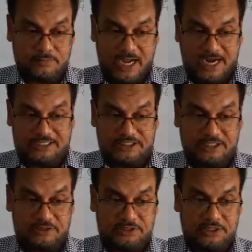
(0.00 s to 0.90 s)

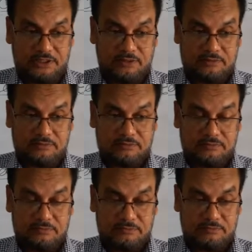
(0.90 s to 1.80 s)
Until till
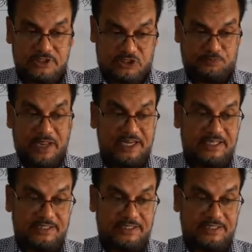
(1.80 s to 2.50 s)
spelling